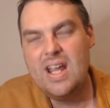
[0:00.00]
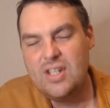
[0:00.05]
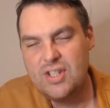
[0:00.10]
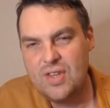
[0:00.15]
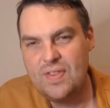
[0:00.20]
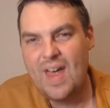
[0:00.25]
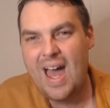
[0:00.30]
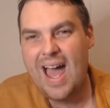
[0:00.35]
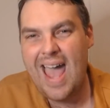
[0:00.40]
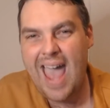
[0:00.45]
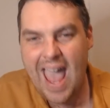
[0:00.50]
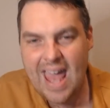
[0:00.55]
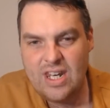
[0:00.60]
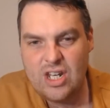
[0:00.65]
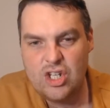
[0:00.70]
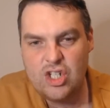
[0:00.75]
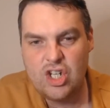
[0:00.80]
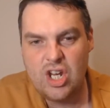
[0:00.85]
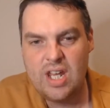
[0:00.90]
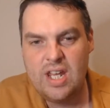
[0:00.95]
and that
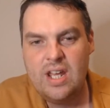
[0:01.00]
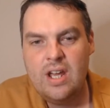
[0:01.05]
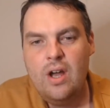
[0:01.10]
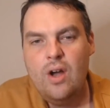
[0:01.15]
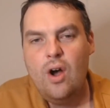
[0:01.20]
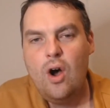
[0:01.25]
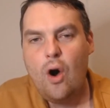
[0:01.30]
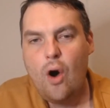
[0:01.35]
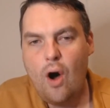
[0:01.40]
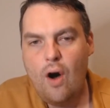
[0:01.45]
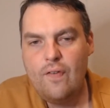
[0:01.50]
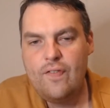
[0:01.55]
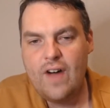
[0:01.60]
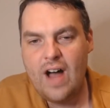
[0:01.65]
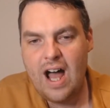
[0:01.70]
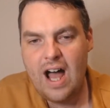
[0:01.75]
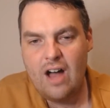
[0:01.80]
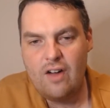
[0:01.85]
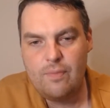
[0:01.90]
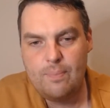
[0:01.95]
energy off
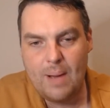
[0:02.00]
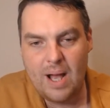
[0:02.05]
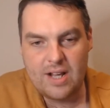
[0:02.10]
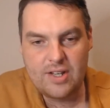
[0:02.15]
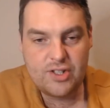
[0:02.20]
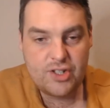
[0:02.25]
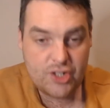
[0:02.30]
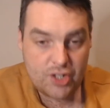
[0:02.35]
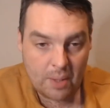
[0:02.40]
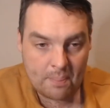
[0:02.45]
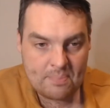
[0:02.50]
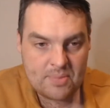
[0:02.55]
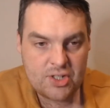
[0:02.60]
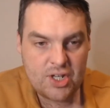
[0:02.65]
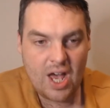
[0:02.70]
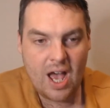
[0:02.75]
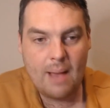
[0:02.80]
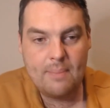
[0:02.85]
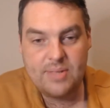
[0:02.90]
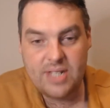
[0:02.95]
halfback.
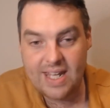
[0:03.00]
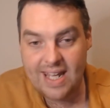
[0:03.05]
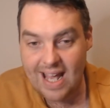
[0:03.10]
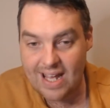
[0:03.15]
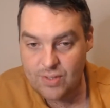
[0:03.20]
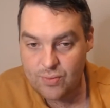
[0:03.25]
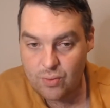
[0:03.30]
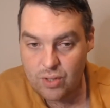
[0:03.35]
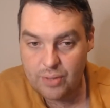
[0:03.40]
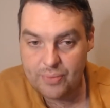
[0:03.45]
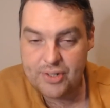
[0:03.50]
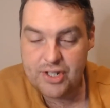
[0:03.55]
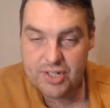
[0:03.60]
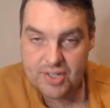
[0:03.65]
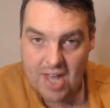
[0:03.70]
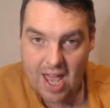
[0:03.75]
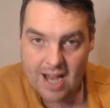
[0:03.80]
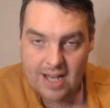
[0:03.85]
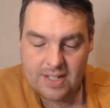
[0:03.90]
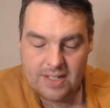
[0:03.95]
Sometimes it gets real
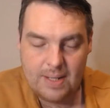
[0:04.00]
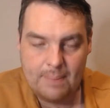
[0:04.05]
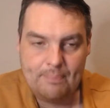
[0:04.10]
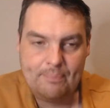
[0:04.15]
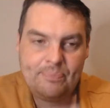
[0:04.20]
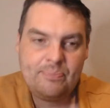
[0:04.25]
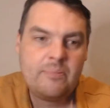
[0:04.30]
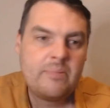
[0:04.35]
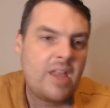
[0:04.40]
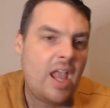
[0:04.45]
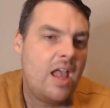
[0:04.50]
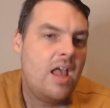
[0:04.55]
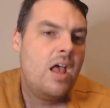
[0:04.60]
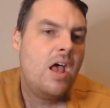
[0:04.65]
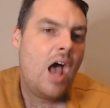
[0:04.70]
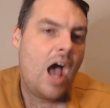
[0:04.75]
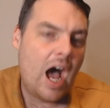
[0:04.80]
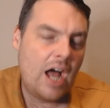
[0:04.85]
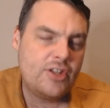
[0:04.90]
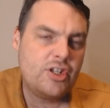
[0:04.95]
stagnant.
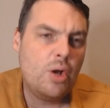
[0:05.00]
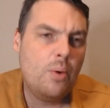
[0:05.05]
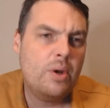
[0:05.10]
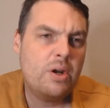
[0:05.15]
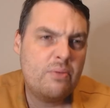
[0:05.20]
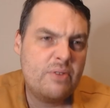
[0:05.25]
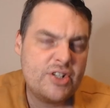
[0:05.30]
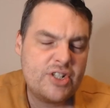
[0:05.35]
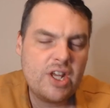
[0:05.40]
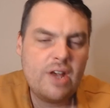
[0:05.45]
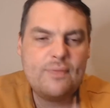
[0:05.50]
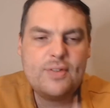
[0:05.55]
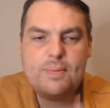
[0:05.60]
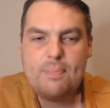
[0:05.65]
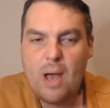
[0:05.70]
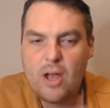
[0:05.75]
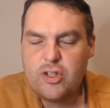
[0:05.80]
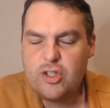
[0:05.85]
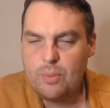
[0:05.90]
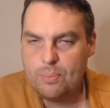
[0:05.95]
I do want to reserve
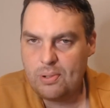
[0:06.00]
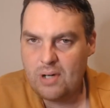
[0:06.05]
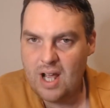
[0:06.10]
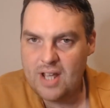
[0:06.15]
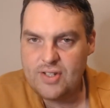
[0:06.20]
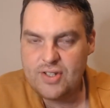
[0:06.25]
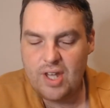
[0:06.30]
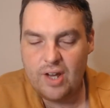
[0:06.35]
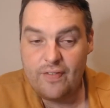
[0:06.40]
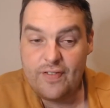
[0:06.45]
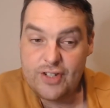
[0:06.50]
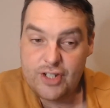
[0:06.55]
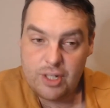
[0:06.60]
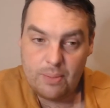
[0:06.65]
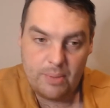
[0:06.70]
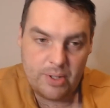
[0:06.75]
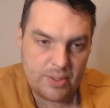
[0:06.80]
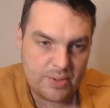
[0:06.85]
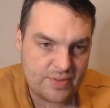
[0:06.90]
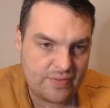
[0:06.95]
special praise, though, for
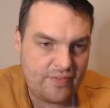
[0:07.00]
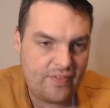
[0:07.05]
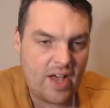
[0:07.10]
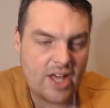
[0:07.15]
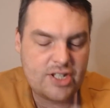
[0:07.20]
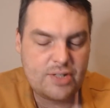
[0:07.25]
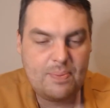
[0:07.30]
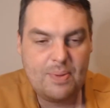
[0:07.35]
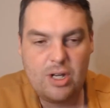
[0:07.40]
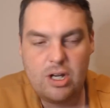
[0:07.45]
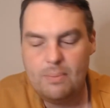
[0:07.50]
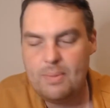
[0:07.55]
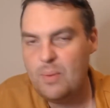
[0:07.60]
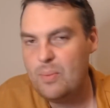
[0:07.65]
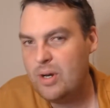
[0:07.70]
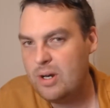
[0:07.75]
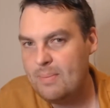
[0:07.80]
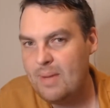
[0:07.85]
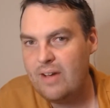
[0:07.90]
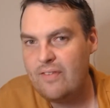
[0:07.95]
someone who's fast becoming
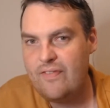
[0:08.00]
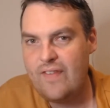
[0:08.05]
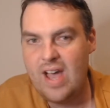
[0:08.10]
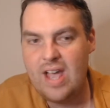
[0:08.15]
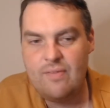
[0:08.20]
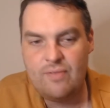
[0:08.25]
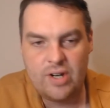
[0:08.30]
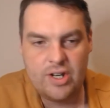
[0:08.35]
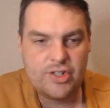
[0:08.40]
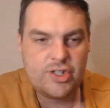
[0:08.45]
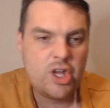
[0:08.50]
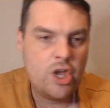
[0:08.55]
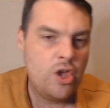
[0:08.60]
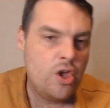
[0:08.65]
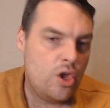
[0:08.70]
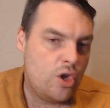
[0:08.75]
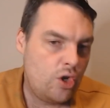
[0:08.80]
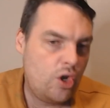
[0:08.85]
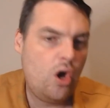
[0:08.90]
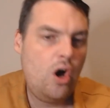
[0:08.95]
one of my favourites,
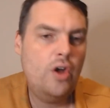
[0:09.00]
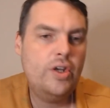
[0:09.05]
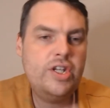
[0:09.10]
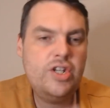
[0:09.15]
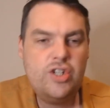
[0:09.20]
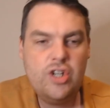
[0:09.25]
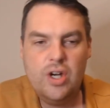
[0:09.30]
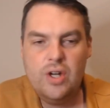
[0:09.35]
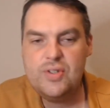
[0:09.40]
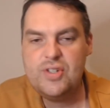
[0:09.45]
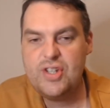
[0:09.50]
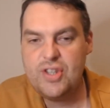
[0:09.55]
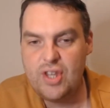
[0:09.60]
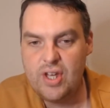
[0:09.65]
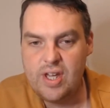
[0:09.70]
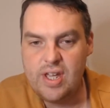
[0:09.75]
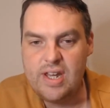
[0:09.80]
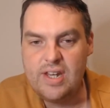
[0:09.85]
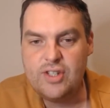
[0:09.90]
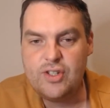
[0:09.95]
Courtney Jones.
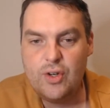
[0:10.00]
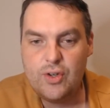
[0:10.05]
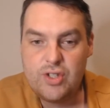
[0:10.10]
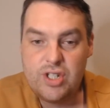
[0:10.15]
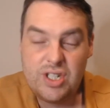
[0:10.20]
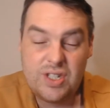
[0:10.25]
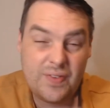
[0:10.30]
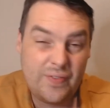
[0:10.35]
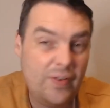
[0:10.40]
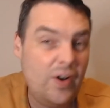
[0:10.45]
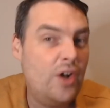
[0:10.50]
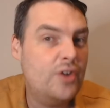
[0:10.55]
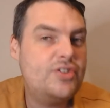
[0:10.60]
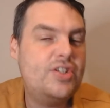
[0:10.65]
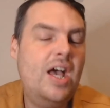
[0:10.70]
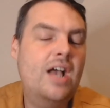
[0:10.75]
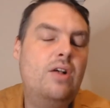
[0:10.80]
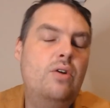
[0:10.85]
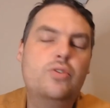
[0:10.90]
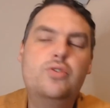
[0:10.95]
13 touches, 4
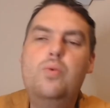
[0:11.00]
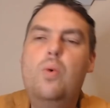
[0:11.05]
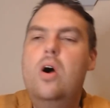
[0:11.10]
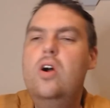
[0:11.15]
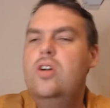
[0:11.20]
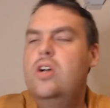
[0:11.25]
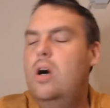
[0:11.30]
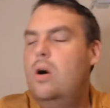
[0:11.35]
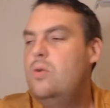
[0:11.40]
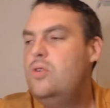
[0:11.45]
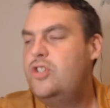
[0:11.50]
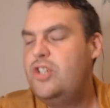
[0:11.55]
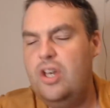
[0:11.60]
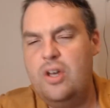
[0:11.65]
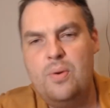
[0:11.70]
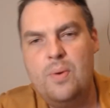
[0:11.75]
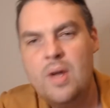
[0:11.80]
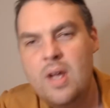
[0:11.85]
tackles, 1 goal, 2.